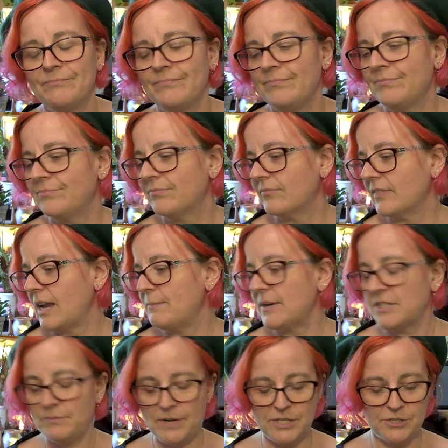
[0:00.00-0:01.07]
I'm
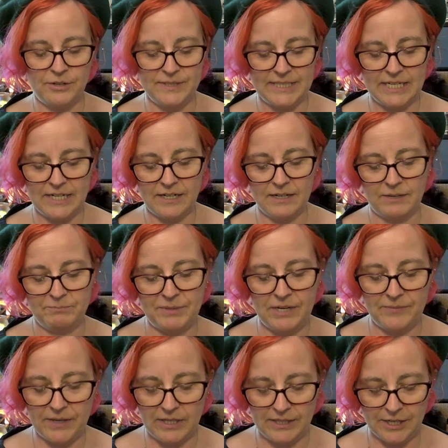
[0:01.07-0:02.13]
actually being told to get a bit
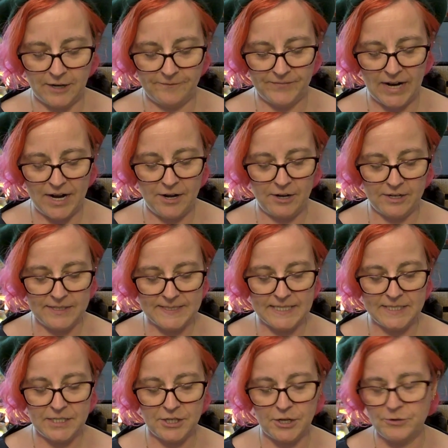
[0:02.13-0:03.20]
of a clarifier because
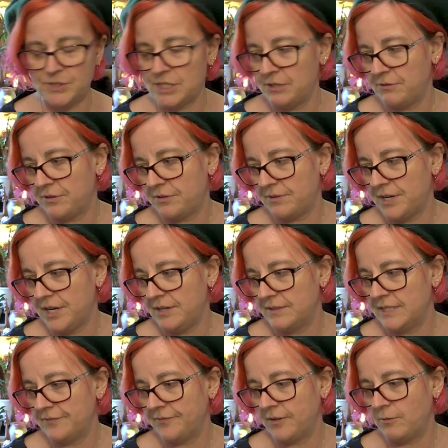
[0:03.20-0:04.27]
this could go two or three
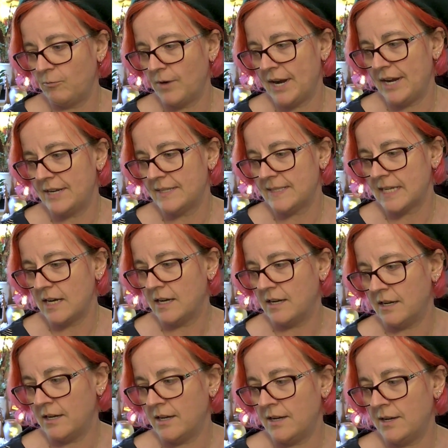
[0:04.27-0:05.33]
different ways.
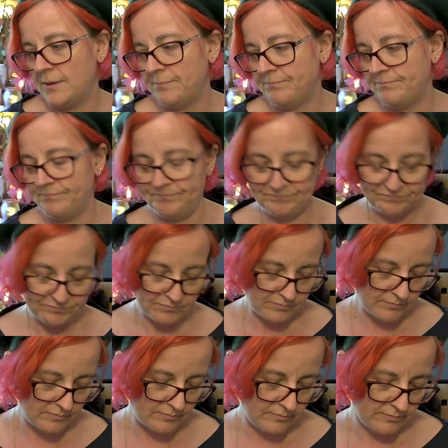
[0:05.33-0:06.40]
Tell
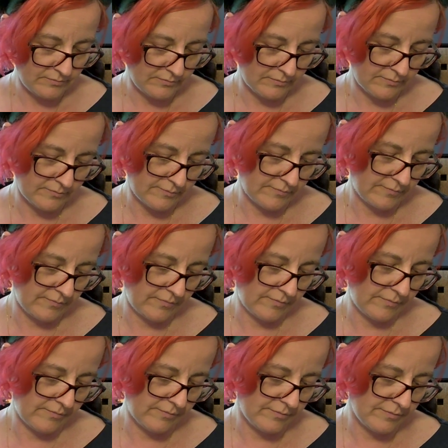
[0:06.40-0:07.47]

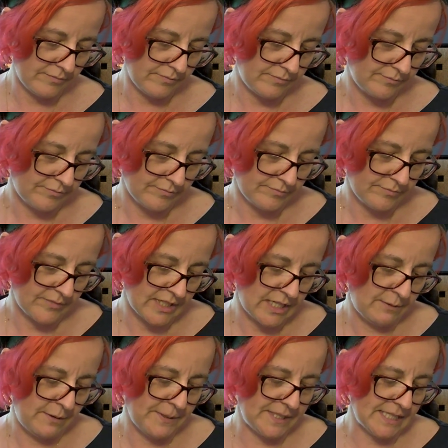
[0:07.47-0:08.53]

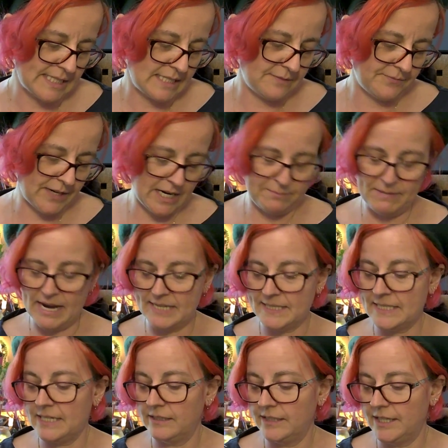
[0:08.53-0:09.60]
me about this divine
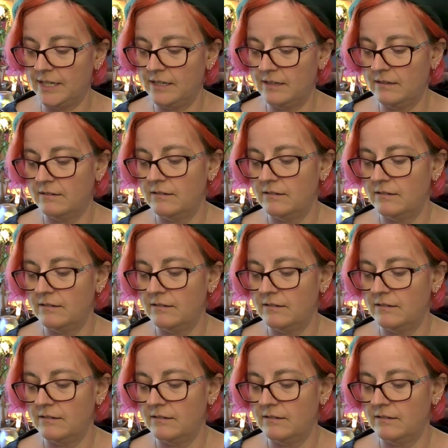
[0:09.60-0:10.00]
masculine